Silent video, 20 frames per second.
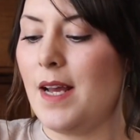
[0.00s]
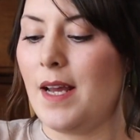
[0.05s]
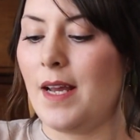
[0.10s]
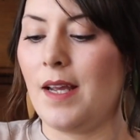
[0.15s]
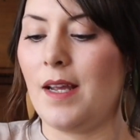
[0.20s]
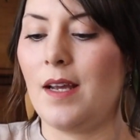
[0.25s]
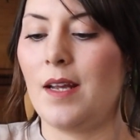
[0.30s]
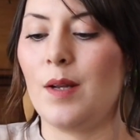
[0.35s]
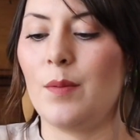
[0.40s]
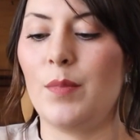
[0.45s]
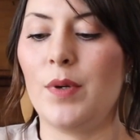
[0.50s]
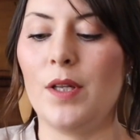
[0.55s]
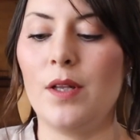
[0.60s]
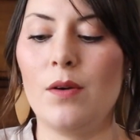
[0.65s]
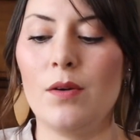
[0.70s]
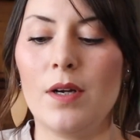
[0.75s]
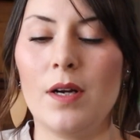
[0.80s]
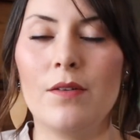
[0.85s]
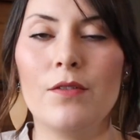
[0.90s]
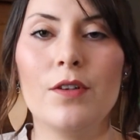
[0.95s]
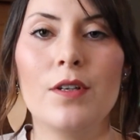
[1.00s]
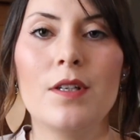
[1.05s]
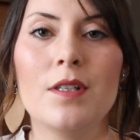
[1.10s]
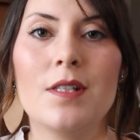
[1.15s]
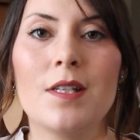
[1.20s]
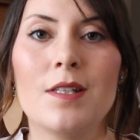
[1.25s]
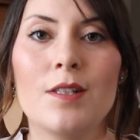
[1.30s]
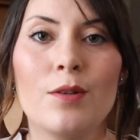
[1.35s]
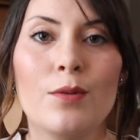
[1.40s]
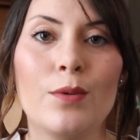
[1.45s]
and pillow covers
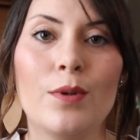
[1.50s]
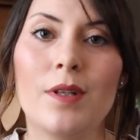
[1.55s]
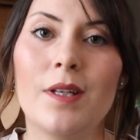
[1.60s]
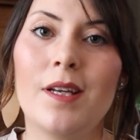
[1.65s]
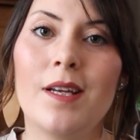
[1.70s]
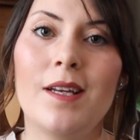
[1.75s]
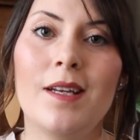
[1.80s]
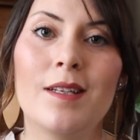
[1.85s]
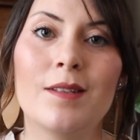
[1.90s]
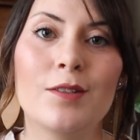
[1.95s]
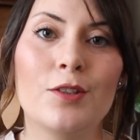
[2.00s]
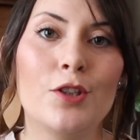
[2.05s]
is a really